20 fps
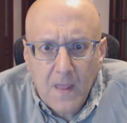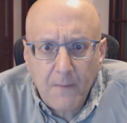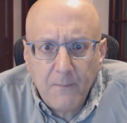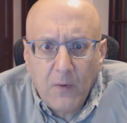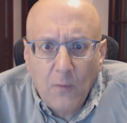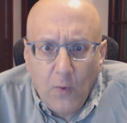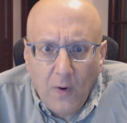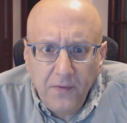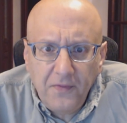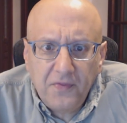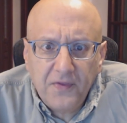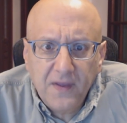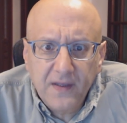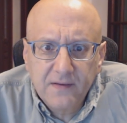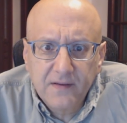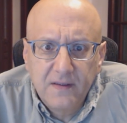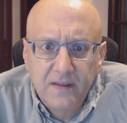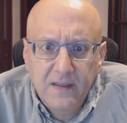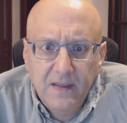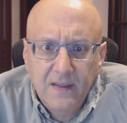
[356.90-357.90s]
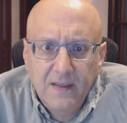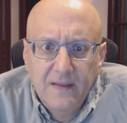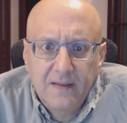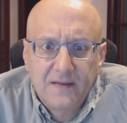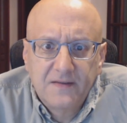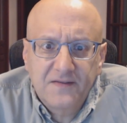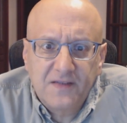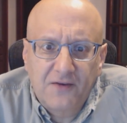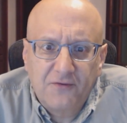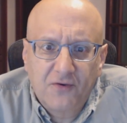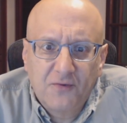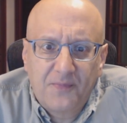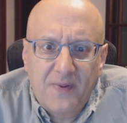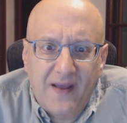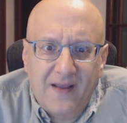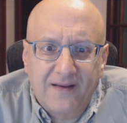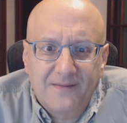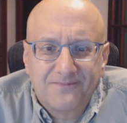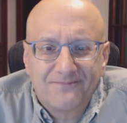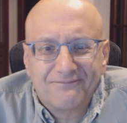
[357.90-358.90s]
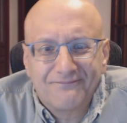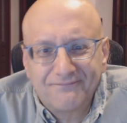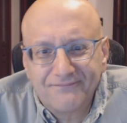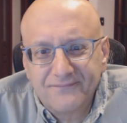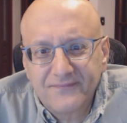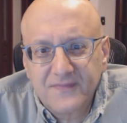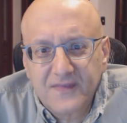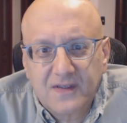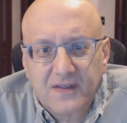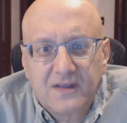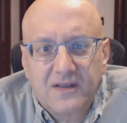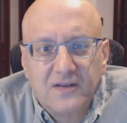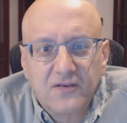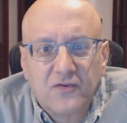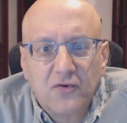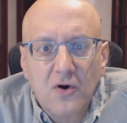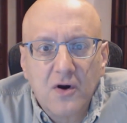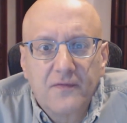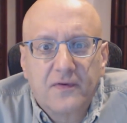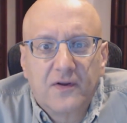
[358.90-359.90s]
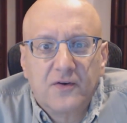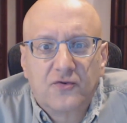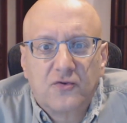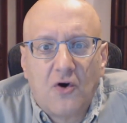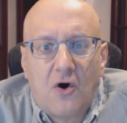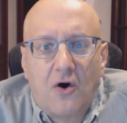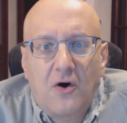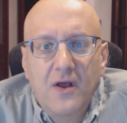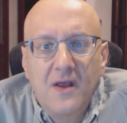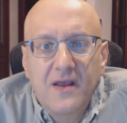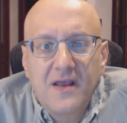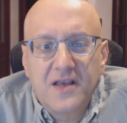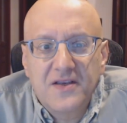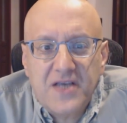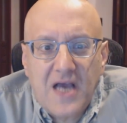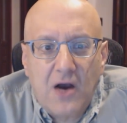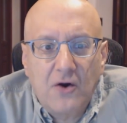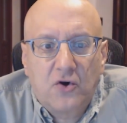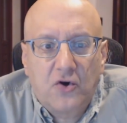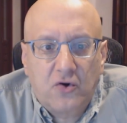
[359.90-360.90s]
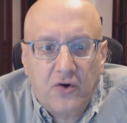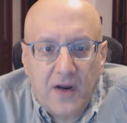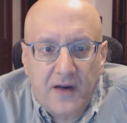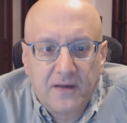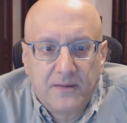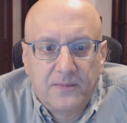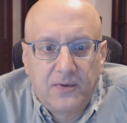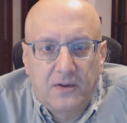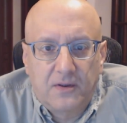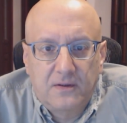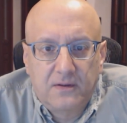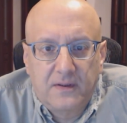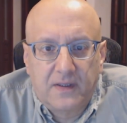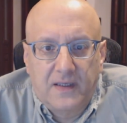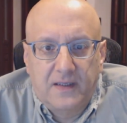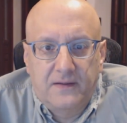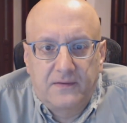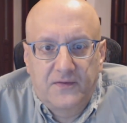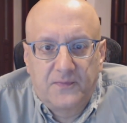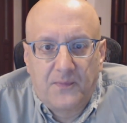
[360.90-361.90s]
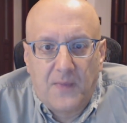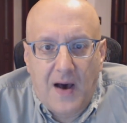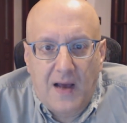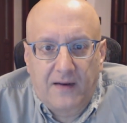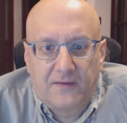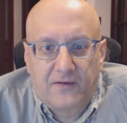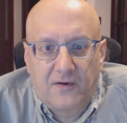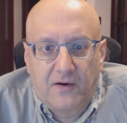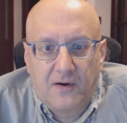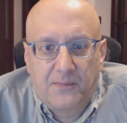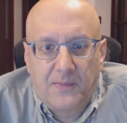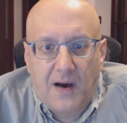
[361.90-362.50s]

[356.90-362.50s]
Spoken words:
But one thing the central bank can sort of control is how credible its monetary